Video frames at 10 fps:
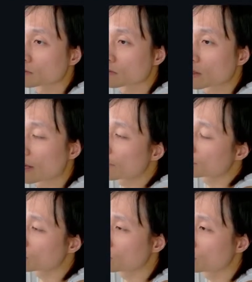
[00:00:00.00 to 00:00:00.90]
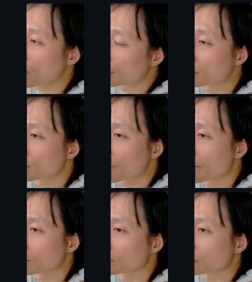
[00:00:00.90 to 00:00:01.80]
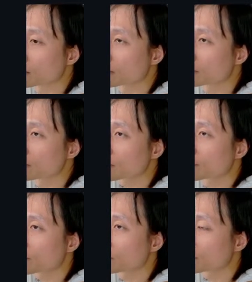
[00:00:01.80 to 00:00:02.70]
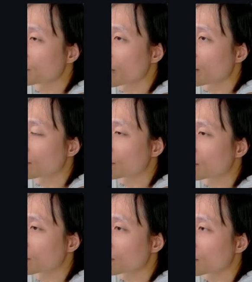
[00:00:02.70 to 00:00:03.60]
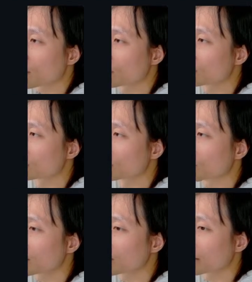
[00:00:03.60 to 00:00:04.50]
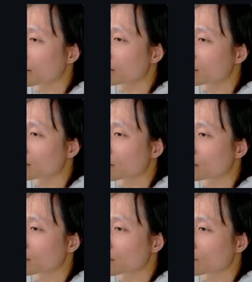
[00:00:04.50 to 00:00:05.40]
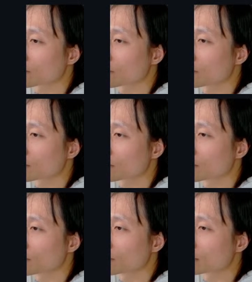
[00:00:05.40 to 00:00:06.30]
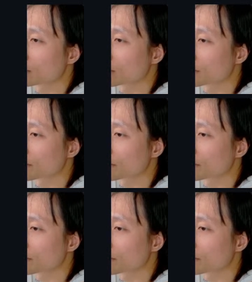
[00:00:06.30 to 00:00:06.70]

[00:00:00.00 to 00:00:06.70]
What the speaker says: I have to try it. And this is the configuration file for Claude Code to look at it, I guess. Like the configurations here.